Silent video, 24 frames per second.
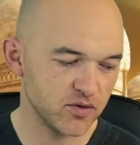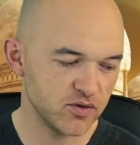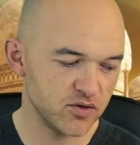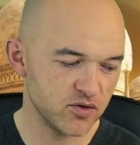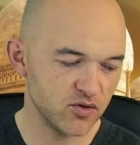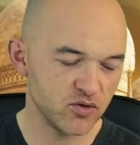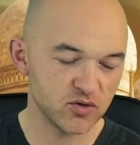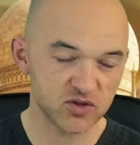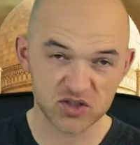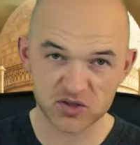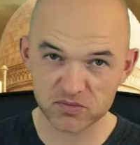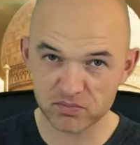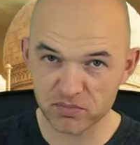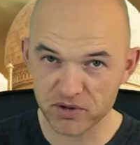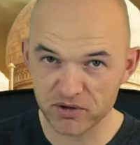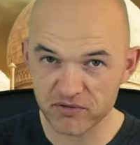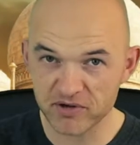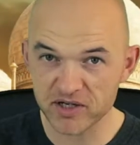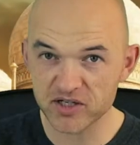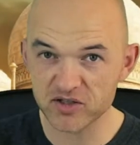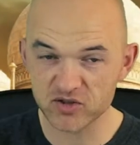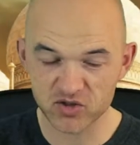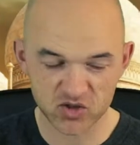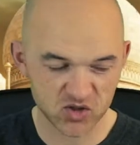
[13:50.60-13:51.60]
your
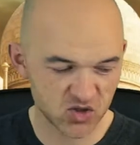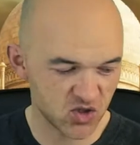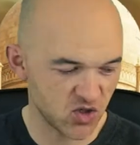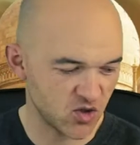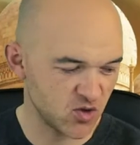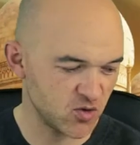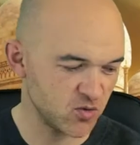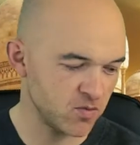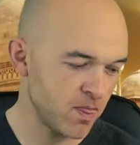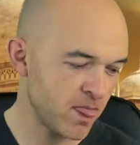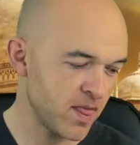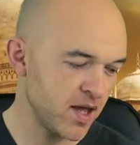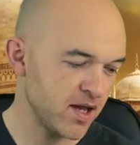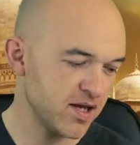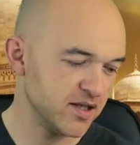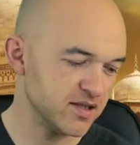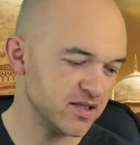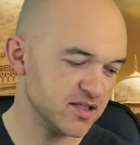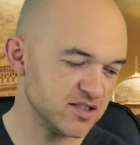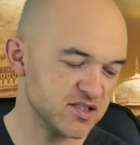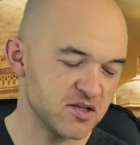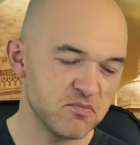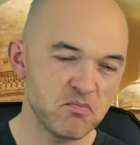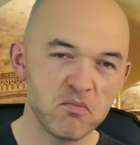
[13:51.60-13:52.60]
spirit, your soul?
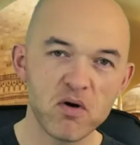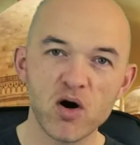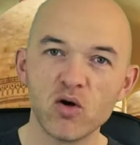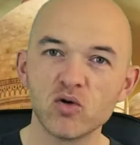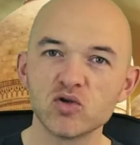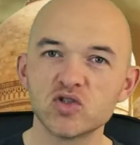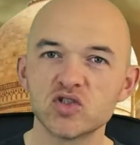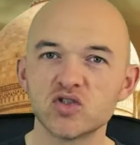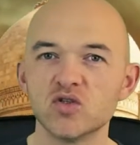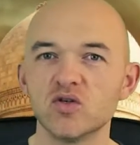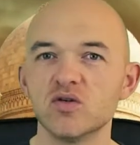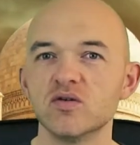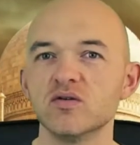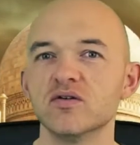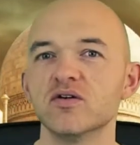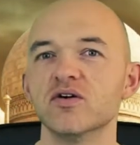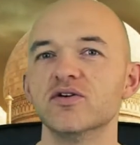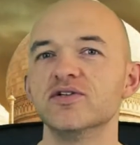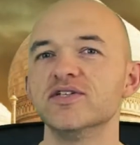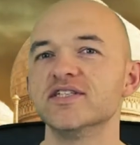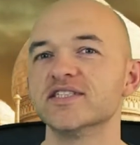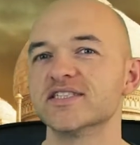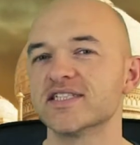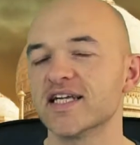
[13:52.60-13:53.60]
There's emotional,
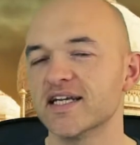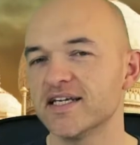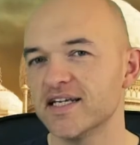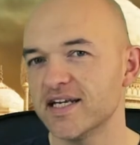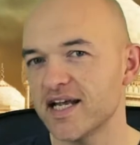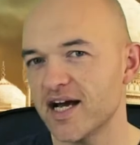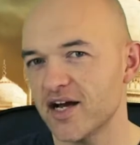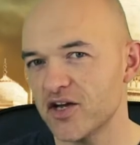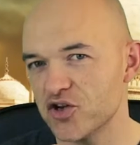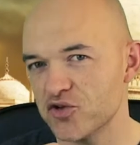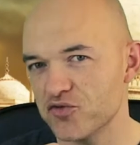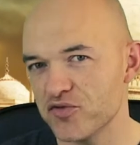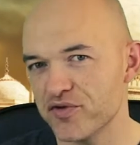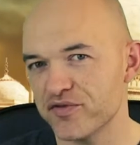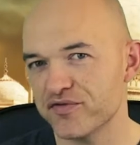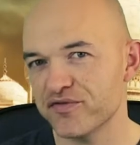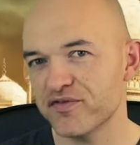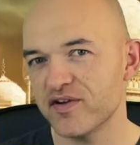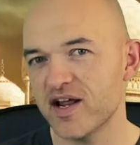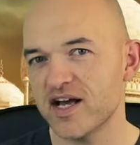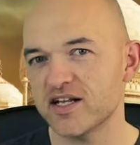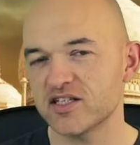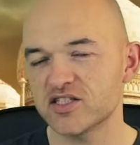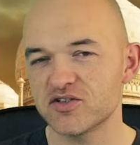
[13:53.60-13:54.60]
understanding how you
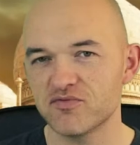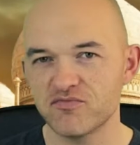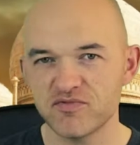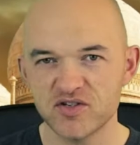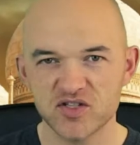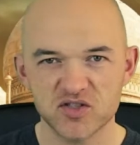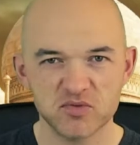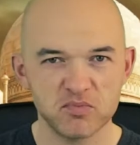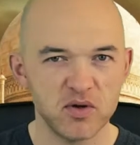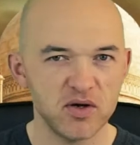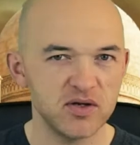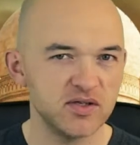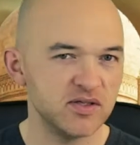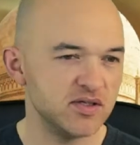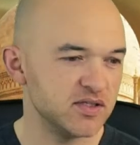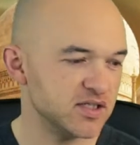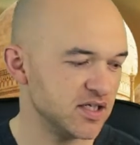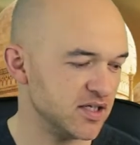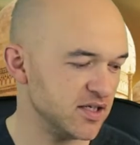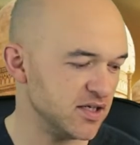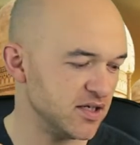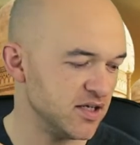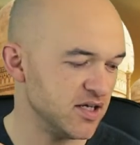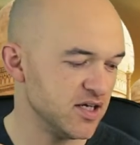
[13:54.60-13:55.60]
reflect and respond
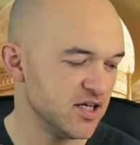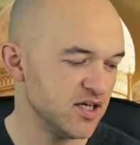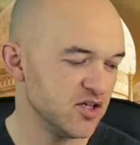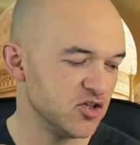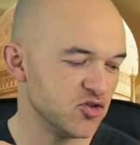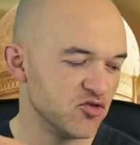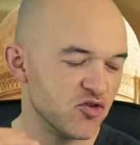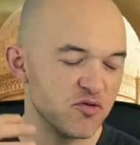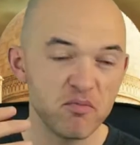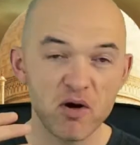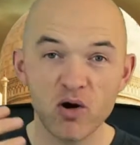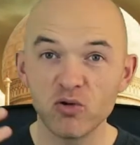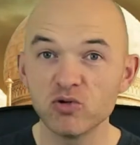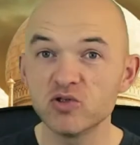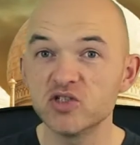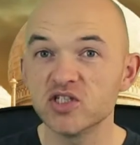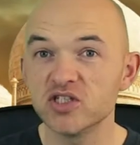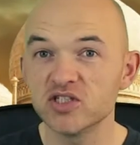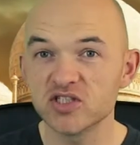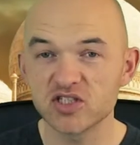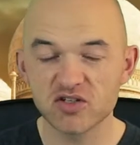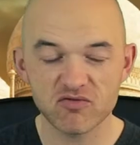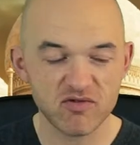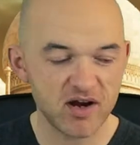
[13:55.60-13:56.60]
and your
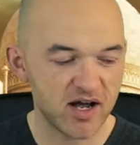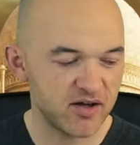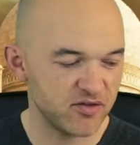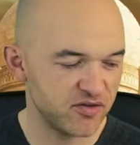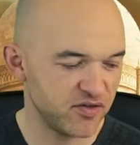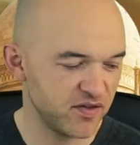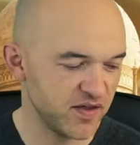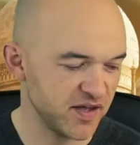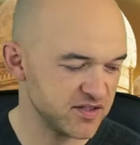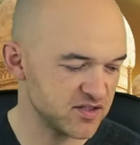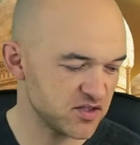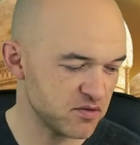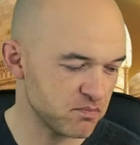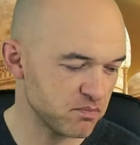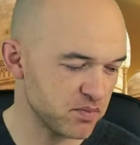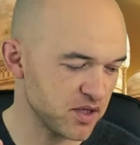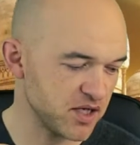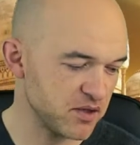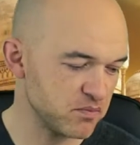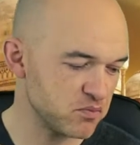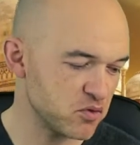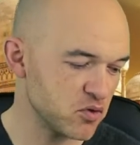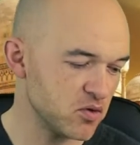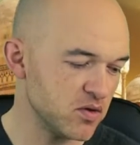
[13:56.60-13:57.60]
emotions around things and
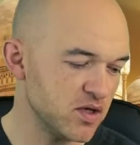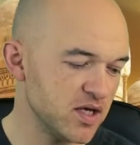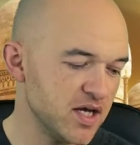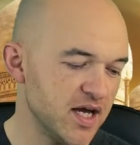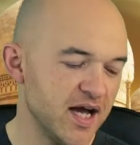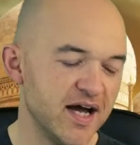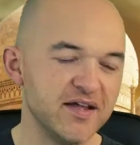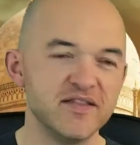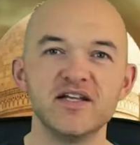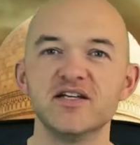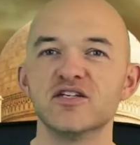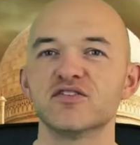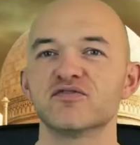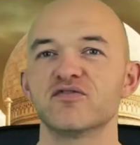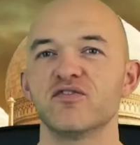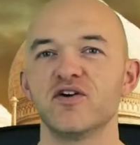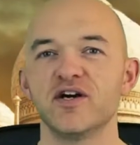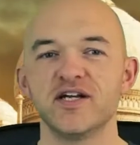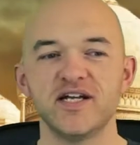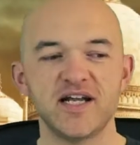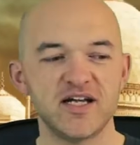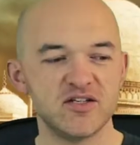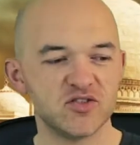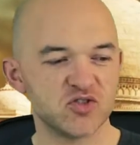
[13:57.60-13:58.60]
people. And then there's
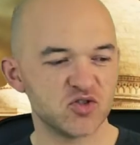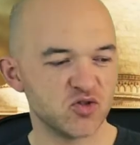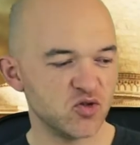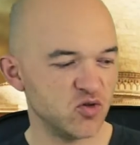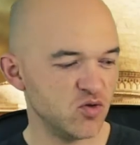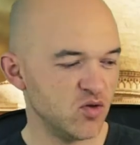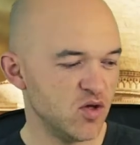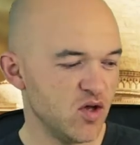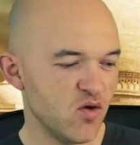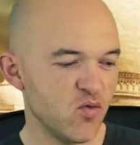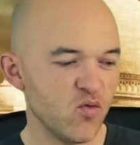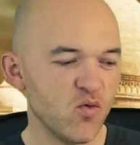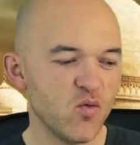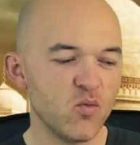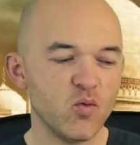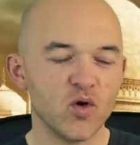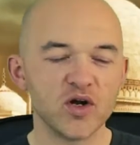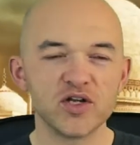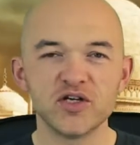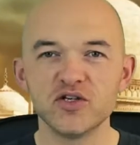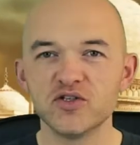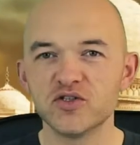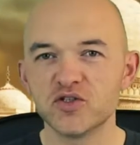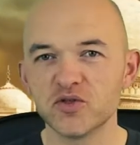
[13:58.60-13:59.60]
financial.
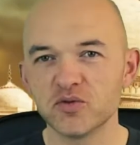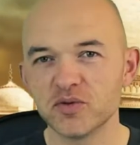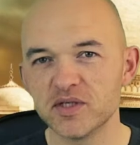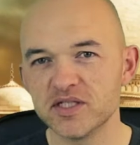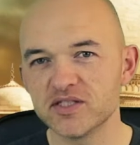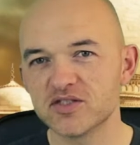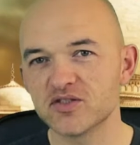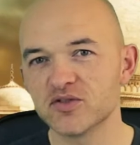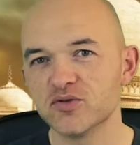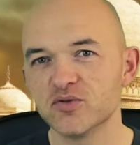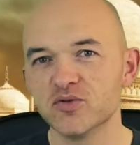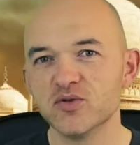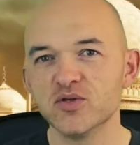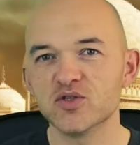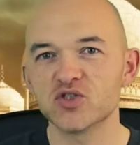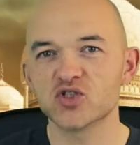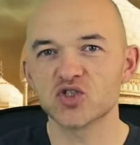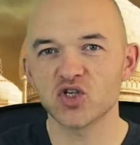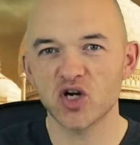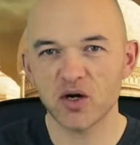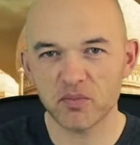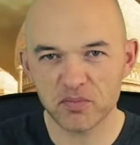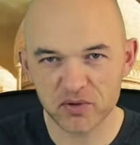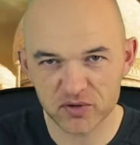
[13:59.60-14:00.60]
What are you doing to
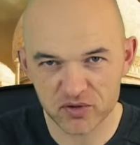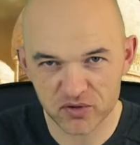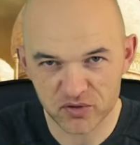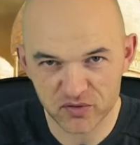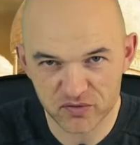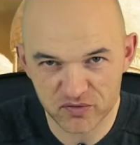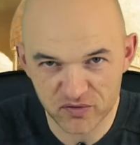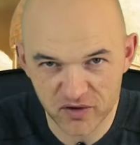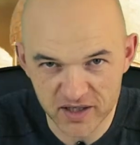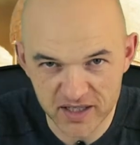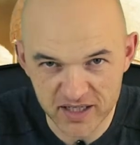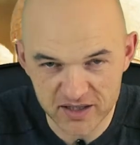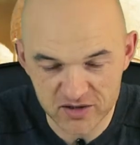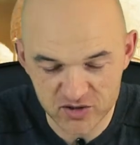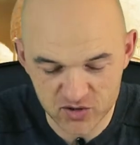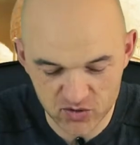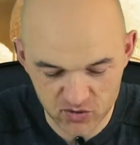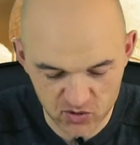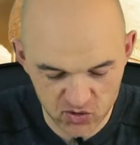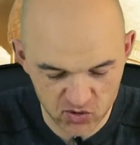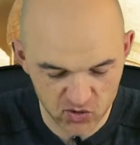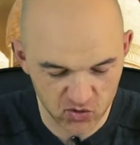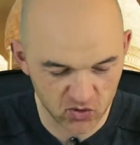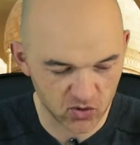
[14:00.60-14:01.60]
sharpen your
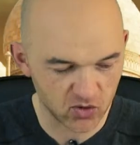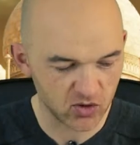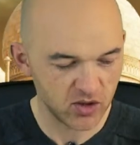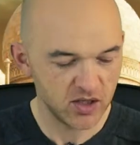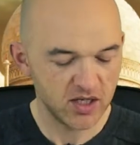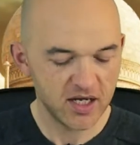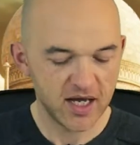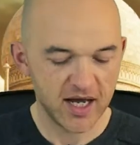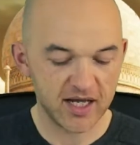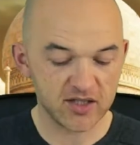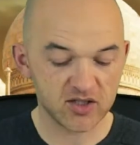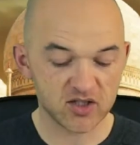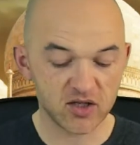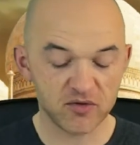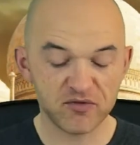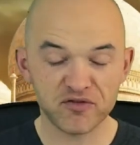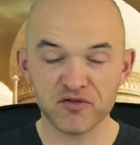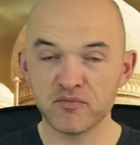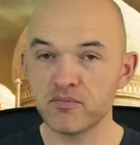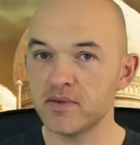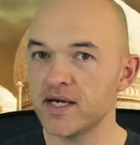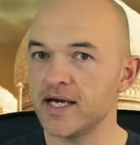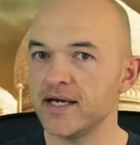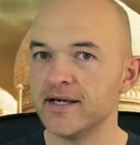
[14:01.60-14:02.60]
financial saw? And so
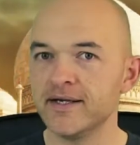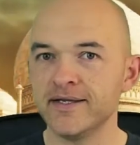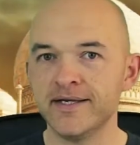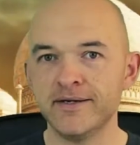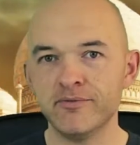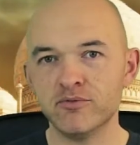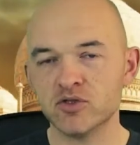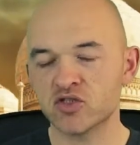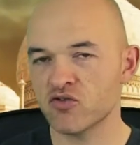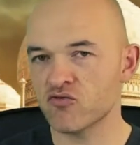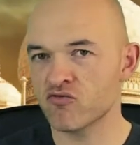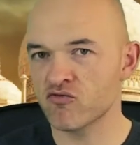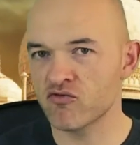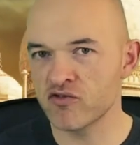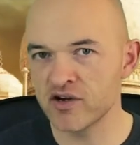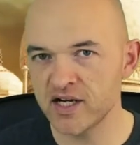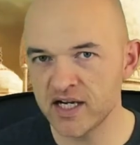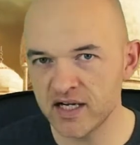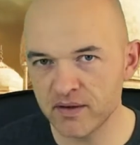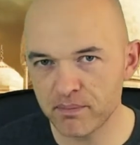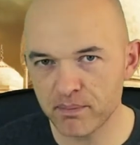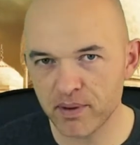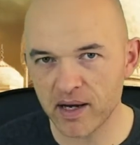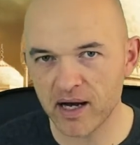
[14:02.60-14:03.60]
for me, it was a
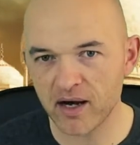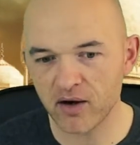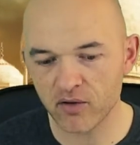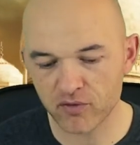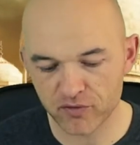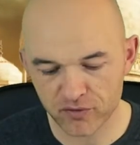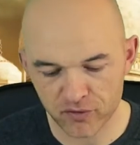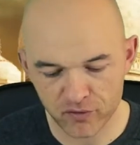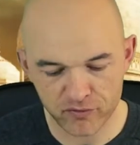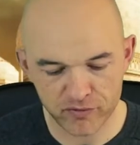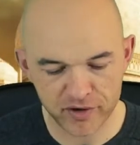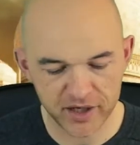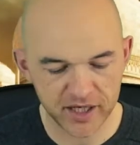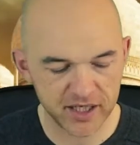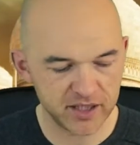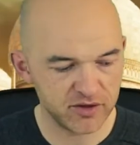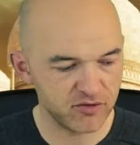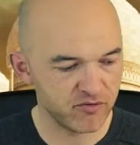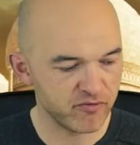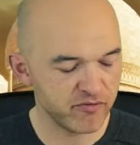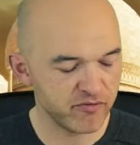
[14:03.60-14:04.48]
really powerful read,